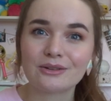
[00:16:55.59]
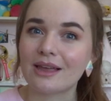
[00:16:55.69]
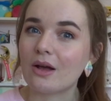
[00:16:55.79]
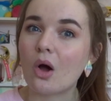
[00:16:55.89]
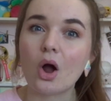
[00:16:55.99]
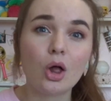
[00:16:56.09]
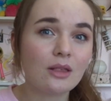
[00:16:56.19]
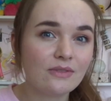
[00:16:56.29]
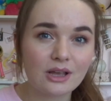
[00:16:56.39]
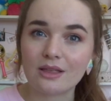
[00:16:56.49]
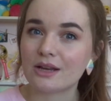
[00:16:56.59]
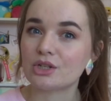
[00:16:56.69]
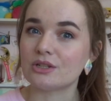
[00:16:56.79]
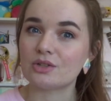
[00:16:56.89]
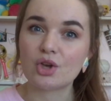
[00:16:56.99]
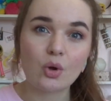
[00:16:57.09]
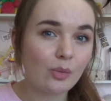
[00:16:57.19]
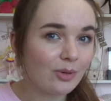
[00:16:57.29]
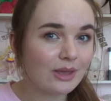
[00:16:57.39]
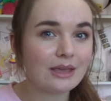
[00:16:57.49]
like all of the collections, the
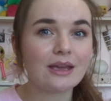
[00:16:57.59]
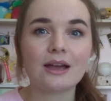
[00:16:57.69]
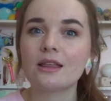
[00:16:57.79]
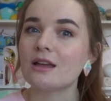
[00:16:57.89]
Kotobukiya,